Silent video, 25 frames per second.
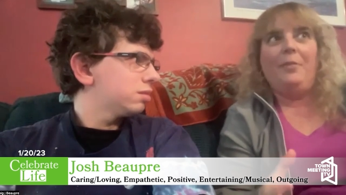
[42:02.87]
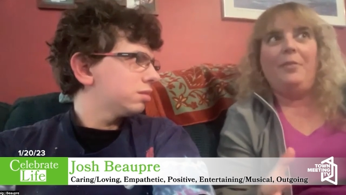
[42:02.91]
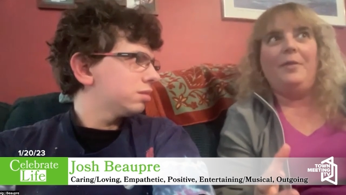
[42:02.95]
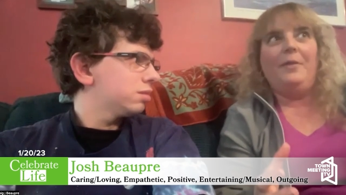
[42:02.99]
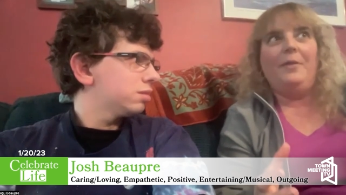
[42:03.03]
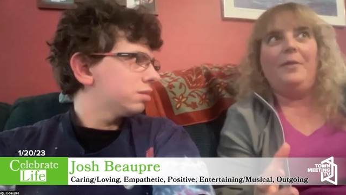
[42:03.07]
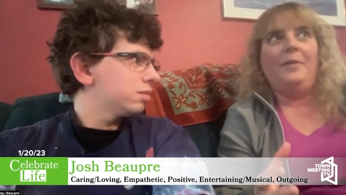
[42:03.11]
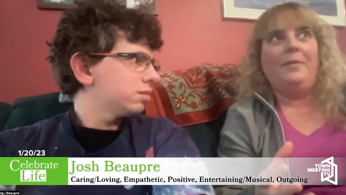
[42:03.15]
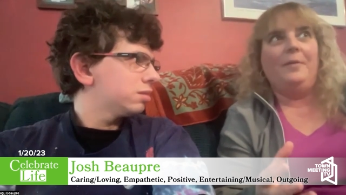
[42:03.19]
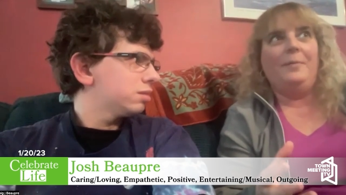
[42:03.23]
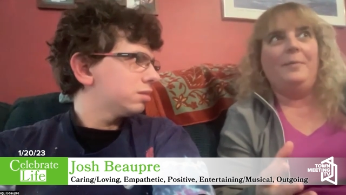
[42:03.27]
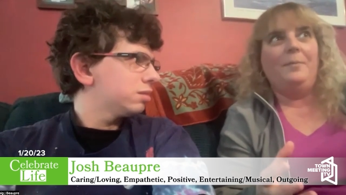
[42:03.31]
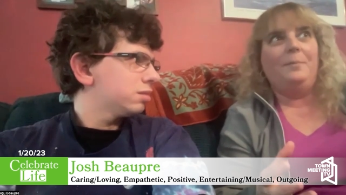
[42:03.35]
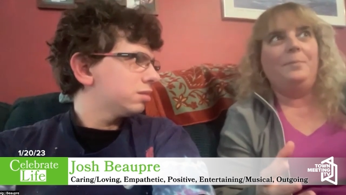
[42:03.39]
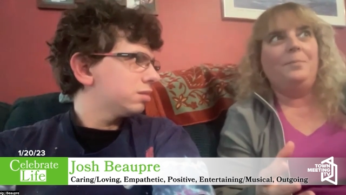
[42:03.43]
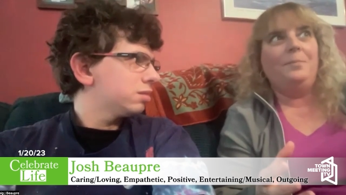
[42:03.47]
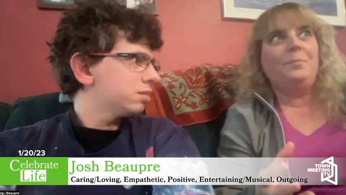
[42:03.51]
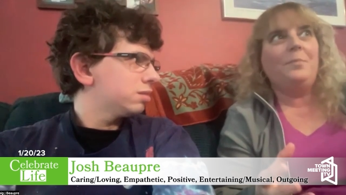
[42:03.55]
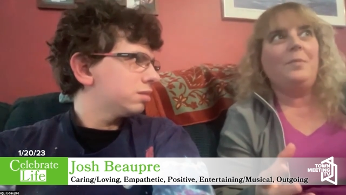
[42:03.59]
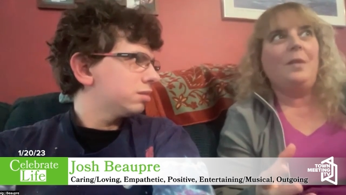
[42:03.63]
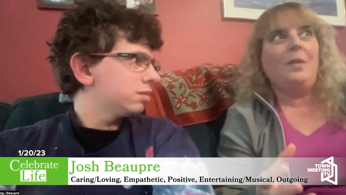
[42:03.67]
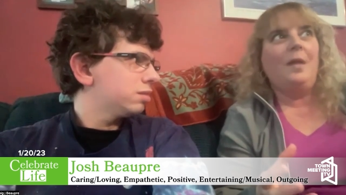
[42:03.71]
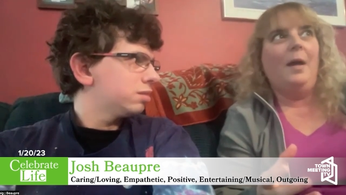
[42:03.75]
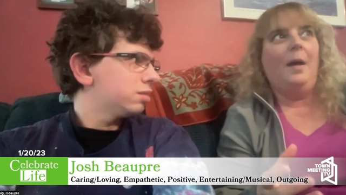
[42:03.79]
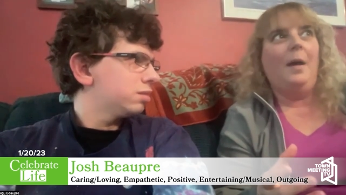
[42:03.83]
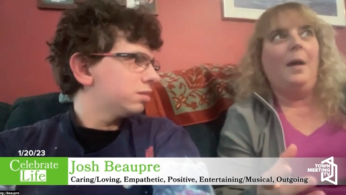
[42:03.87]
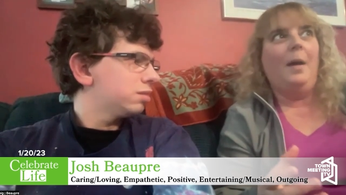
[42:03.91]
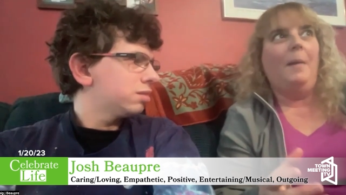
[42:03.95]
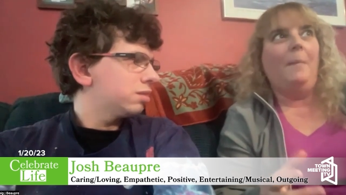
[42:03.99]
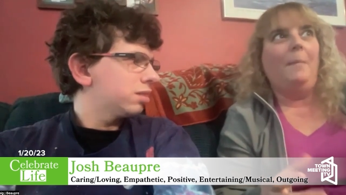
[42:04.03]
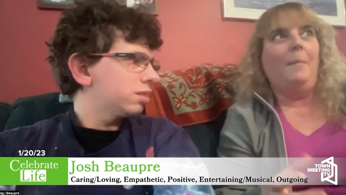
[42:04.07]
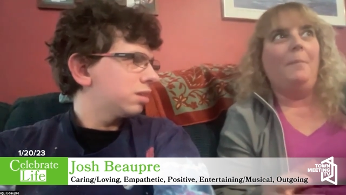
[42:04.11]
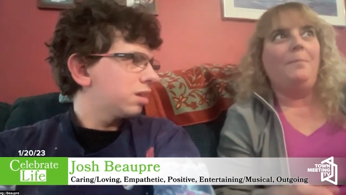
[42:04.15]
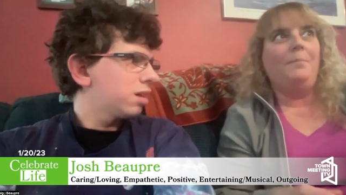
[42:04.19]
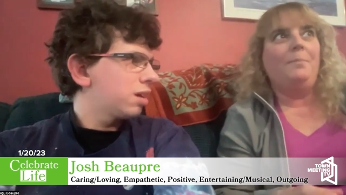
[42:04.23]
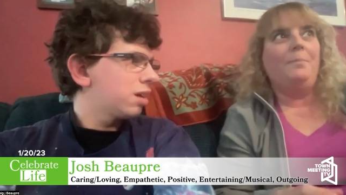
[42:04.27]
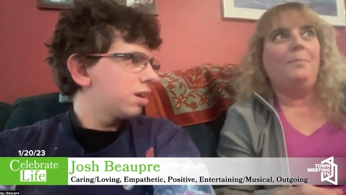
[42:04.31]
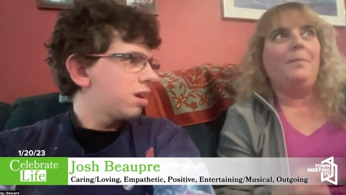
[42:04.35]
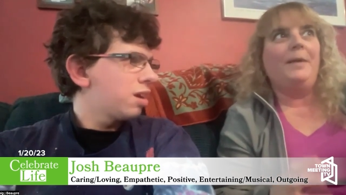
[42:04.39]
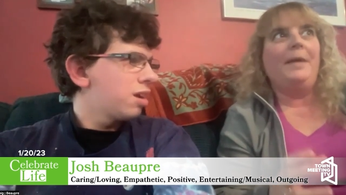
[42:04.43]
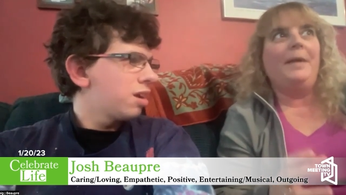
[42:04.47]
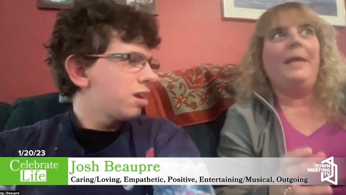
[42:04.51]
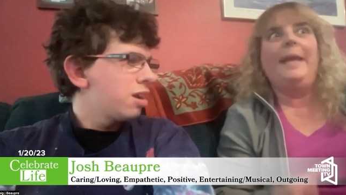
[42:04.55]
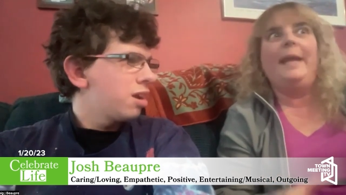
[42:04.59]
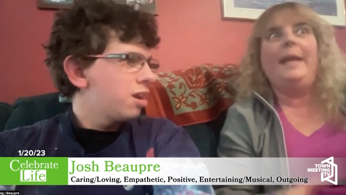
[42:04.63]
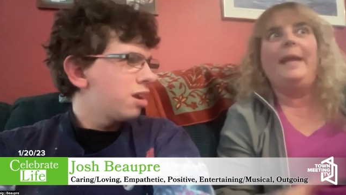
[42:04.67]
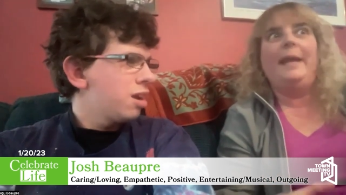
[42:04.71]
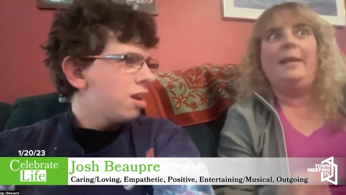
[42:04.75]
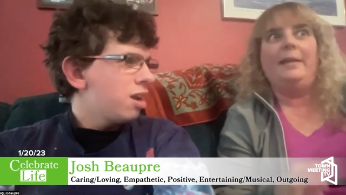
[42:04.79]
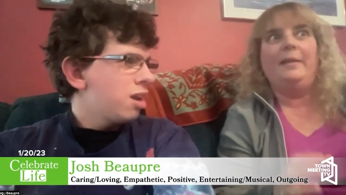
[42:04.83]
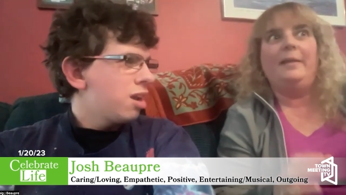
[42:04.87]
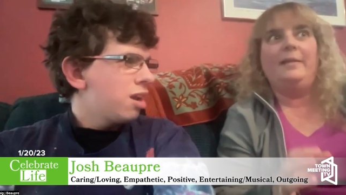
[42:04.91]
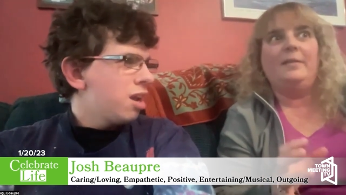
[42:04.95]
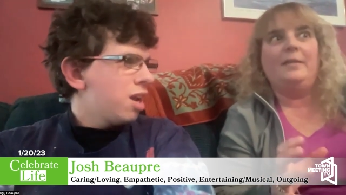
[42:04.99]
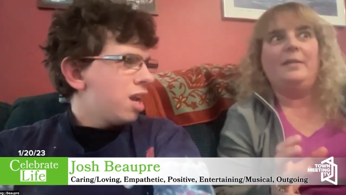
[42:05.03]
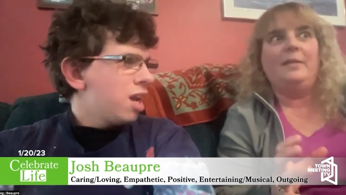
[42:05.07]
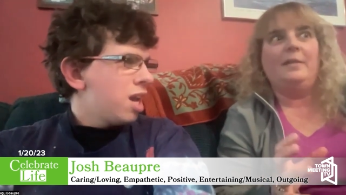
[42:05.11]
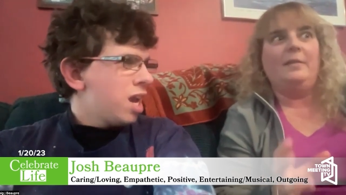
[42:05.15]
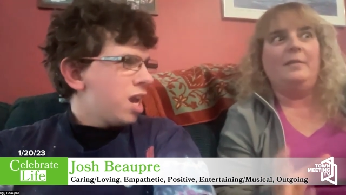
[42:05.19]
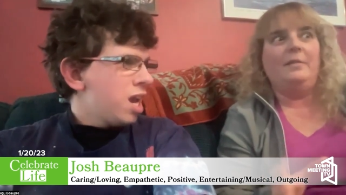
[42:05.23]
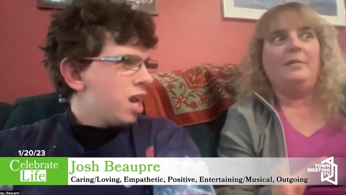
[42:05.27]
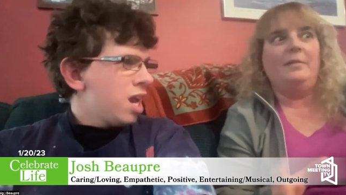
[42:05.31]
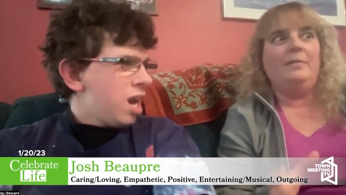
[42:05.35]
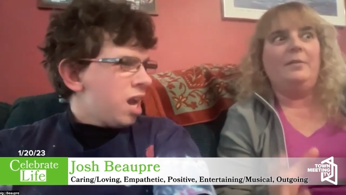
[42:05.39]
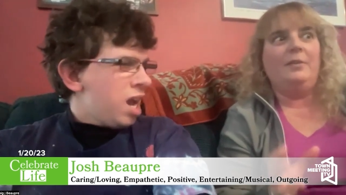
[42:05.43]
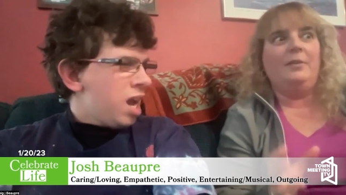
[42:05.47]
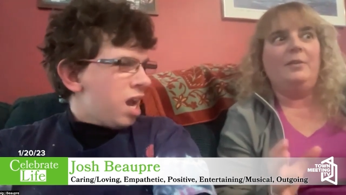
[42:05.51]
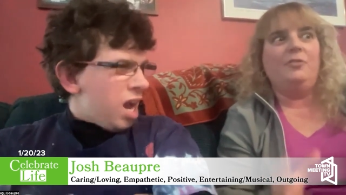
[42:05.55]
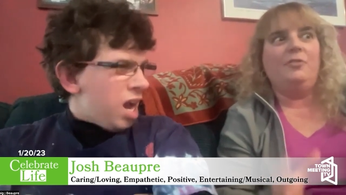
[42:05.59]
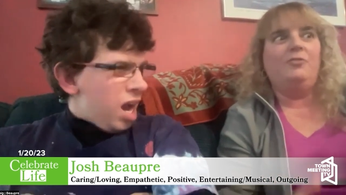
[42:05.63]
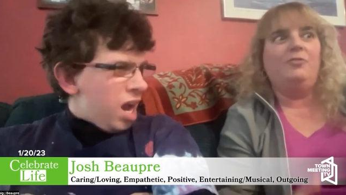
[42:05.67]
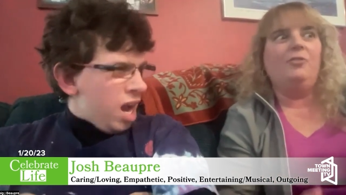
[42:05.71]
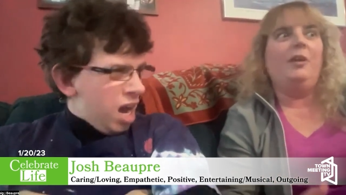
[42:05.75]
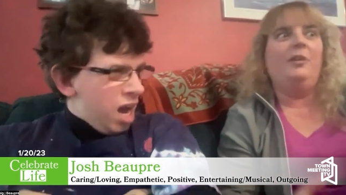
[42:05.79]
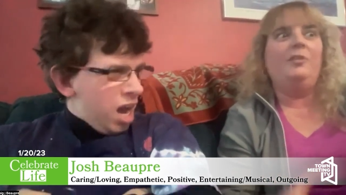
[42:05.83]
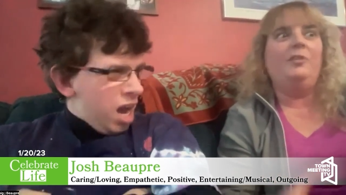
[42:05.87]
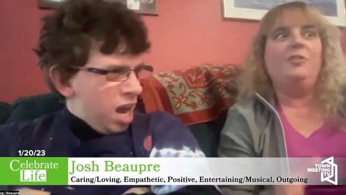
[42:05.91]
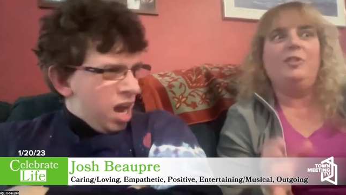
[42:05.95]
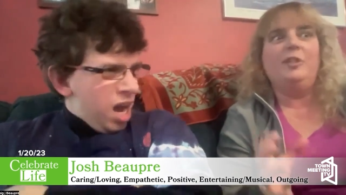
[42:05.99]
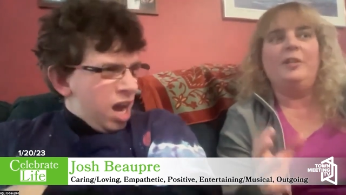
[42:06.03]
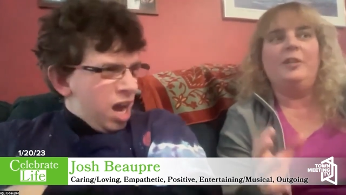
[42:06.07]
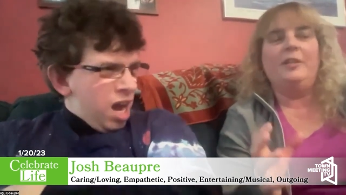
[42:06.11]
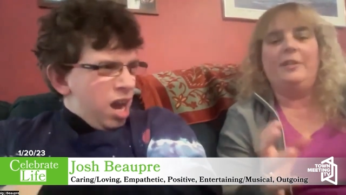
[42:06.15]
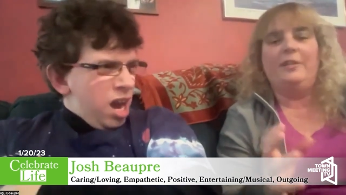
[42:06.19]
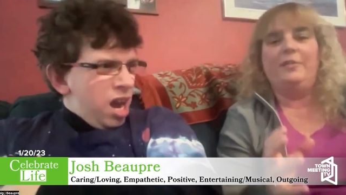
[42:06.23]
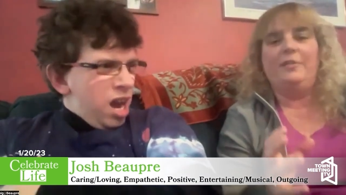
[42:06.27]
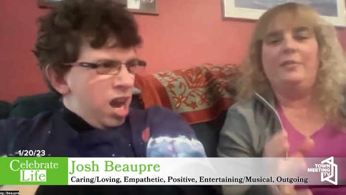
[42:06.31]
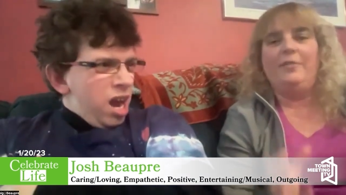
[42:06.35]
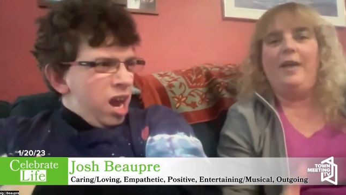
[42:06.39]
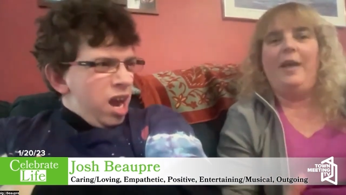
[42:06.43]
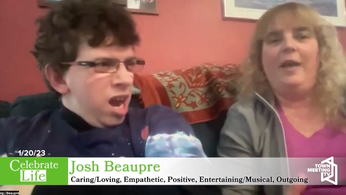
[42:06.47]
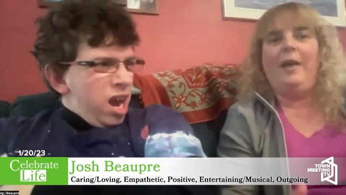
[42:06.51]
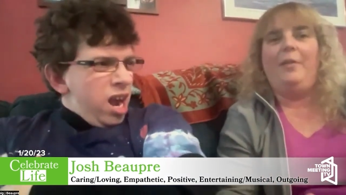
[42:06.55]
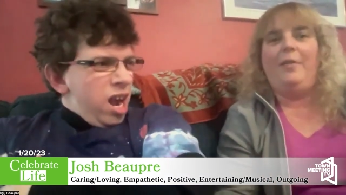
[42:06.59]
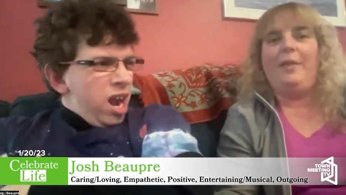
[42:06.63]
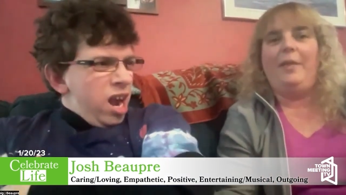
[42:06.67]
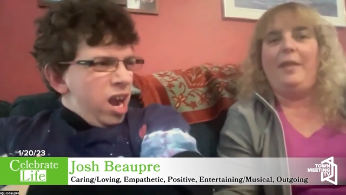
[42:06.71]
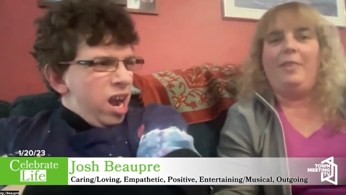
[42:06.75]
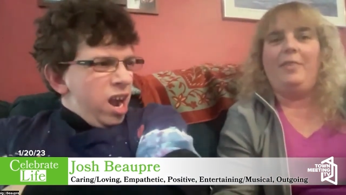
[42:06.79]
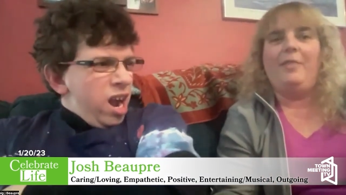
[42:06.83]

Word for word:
Speaker 1: the mechanics, the construction of how they